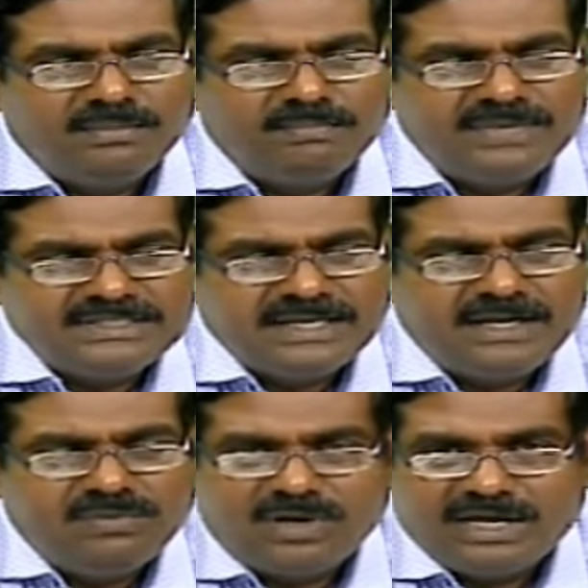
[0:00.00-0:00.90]

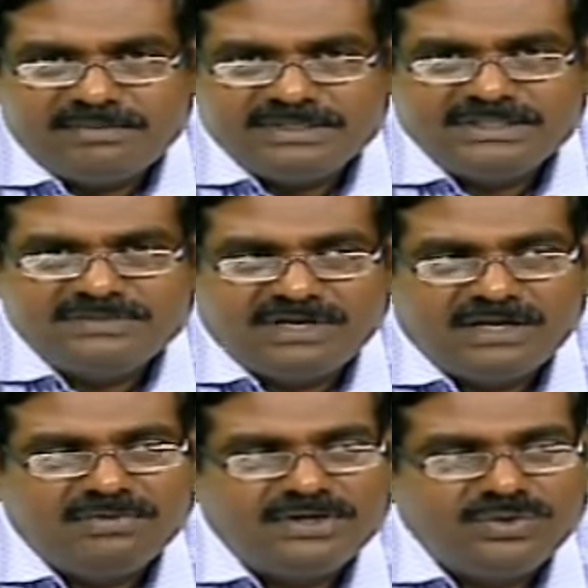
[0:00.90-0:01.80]
Basically what happens is,
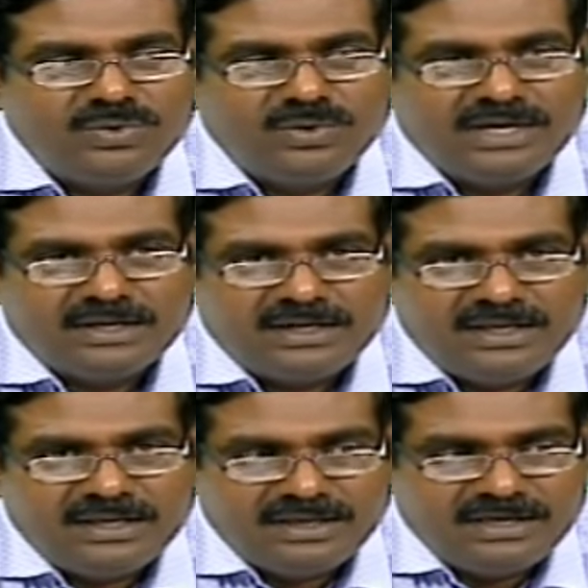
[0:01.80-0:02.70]
whenever you look at an
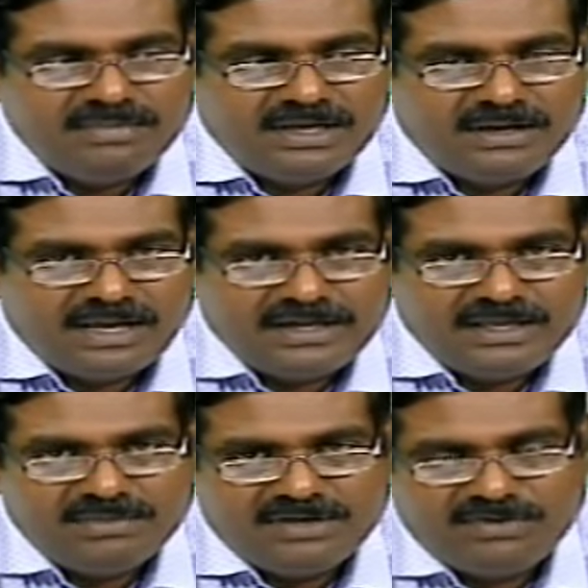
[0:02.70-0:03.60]

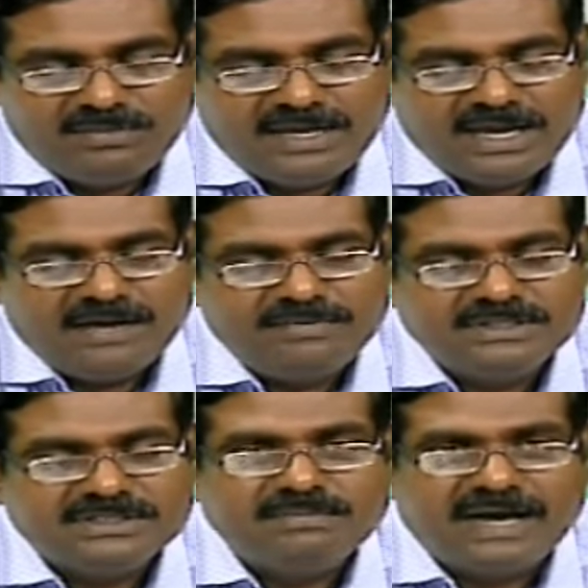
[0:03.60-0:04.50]
email will be having
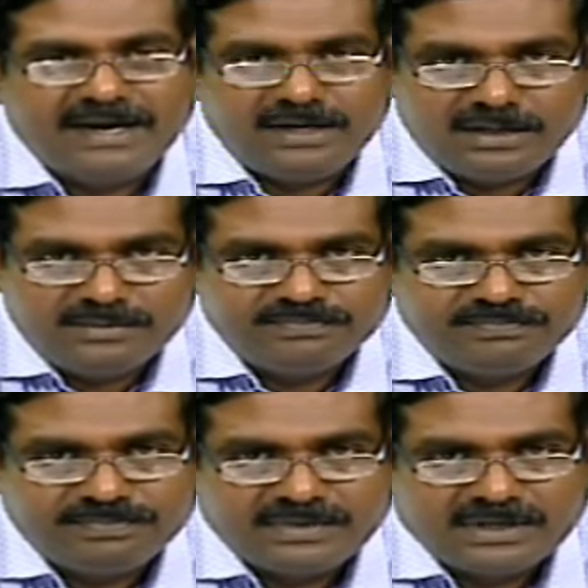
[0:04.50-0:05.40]
some header,
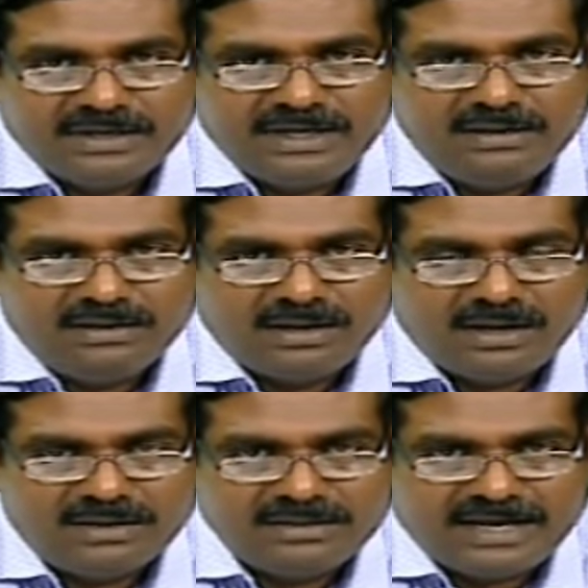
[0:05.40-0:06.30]
right?
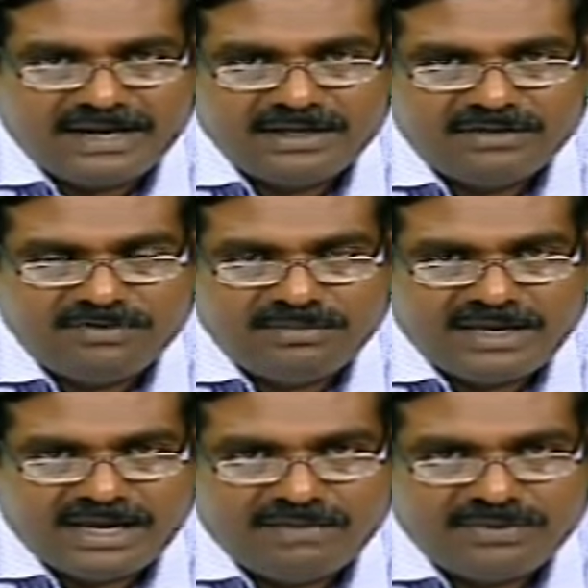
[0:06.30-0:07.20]
The header will be
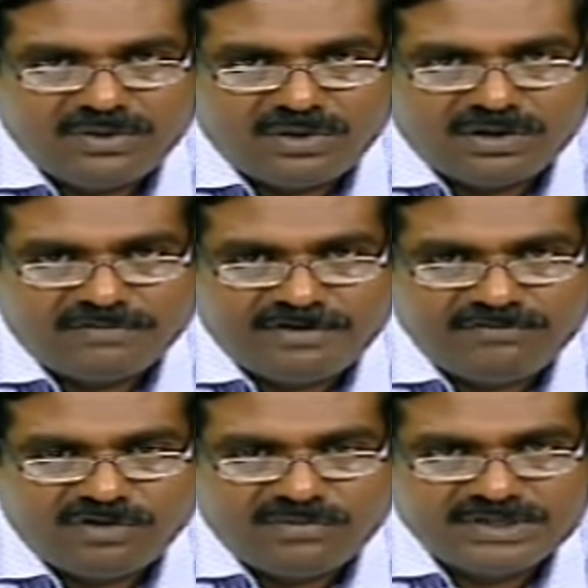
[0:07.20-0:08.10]
having lot of
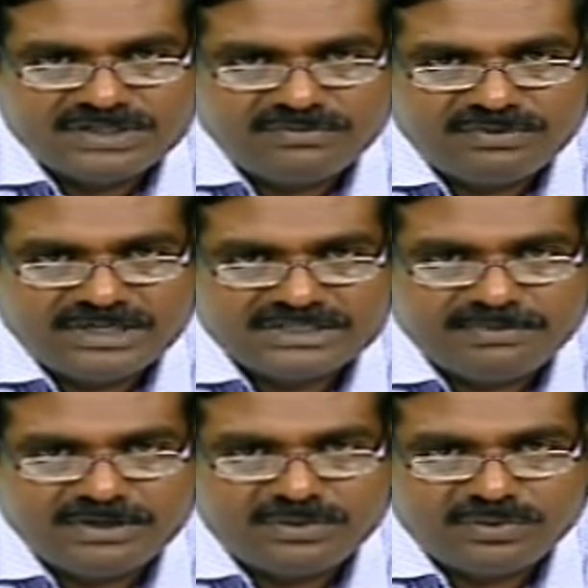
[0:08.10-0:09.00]
information with
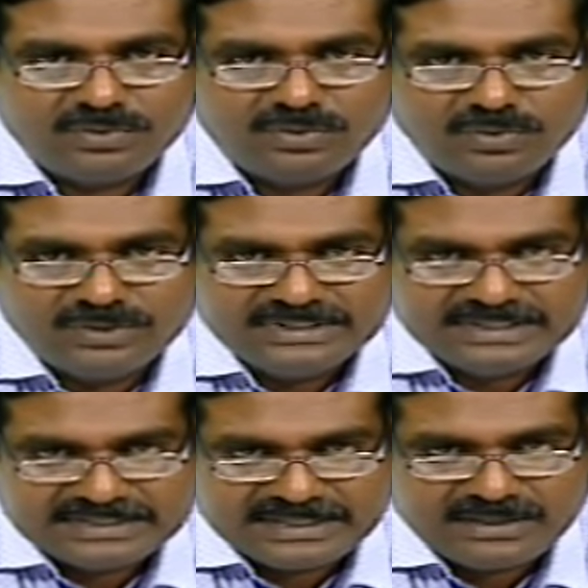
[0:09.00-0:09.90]
respect to who is
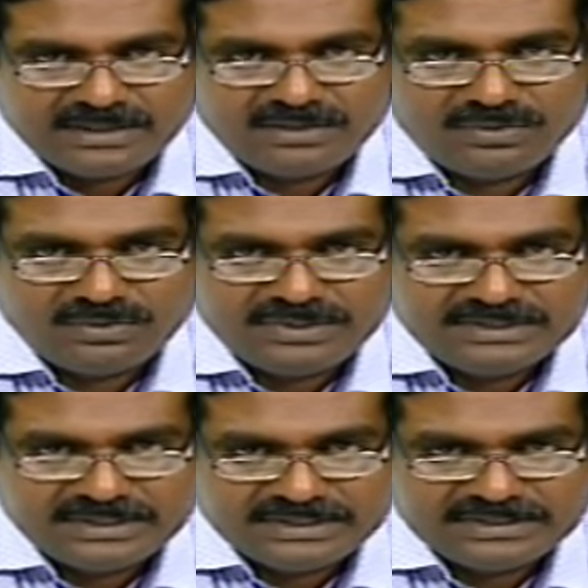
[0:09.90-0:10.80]
the sender, who is
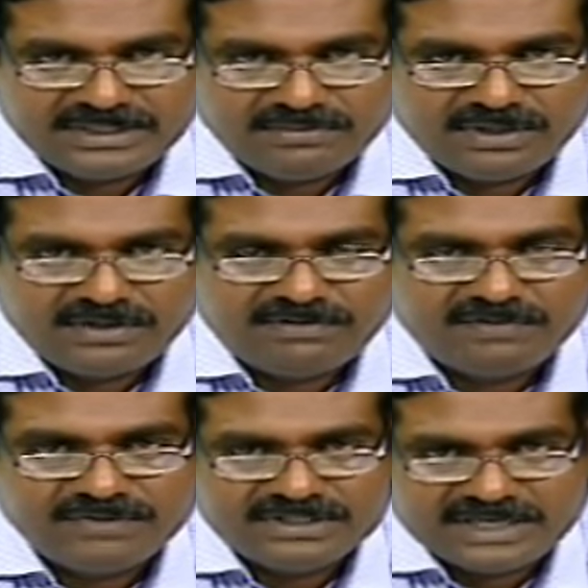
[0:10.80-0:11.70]
the receiver, from
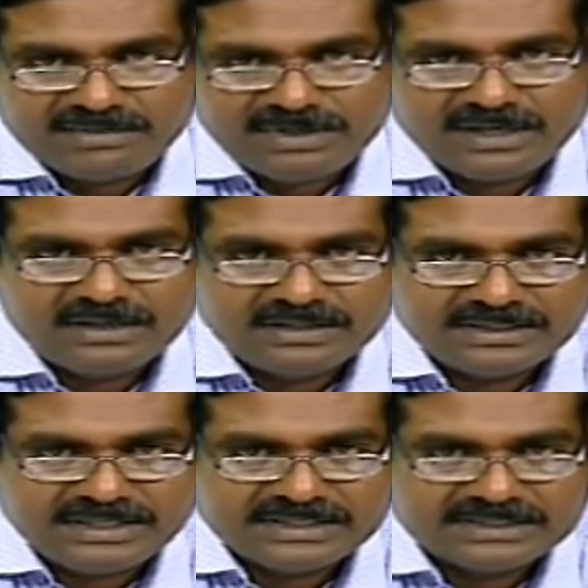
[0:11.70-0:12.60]
which IP address
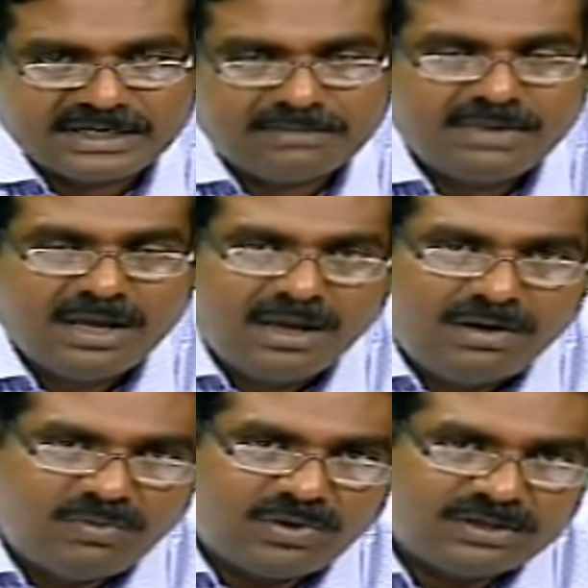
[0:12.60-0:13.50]
it has come,
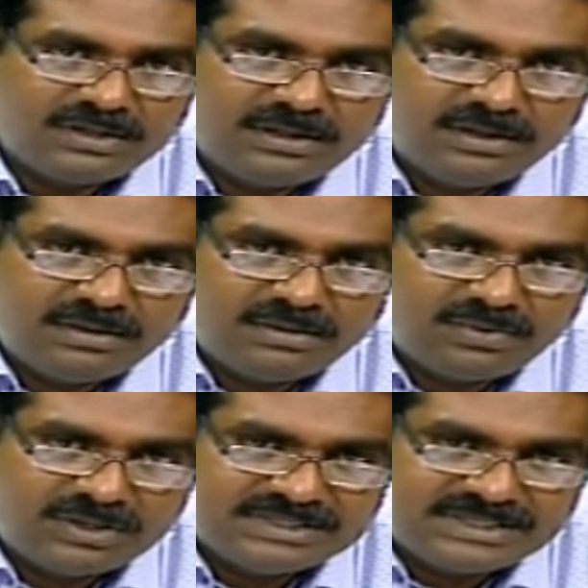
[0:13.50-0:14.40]
what
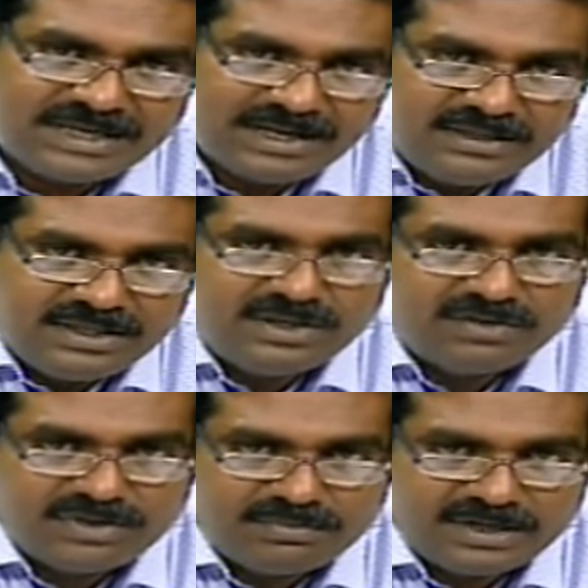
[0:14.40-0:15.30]
is the content
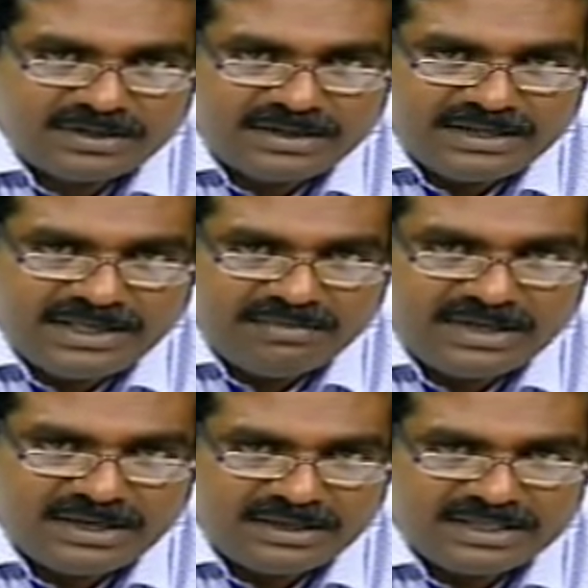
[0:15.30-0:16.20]
of that particular
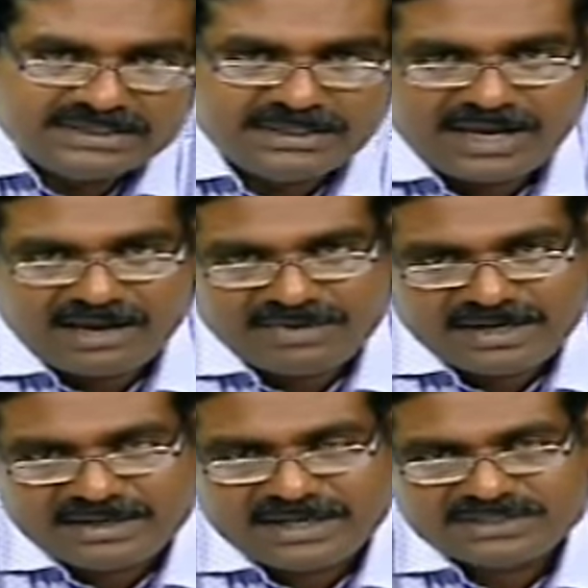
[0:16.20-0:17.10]
email, does it have an
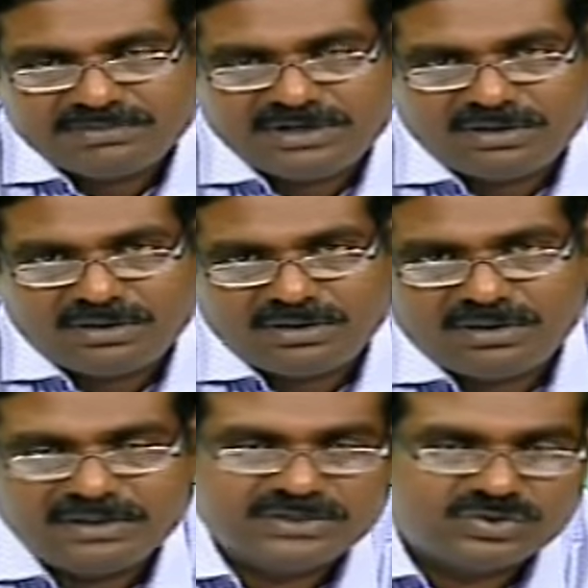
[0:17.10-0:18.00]
attachment or
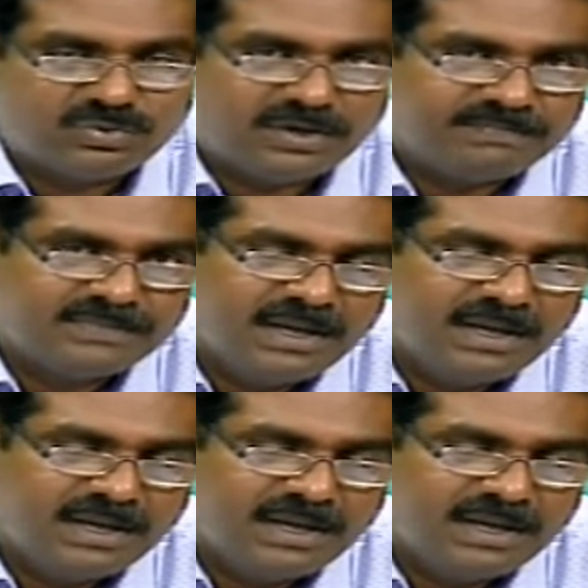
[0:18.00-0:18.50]
not, and so on.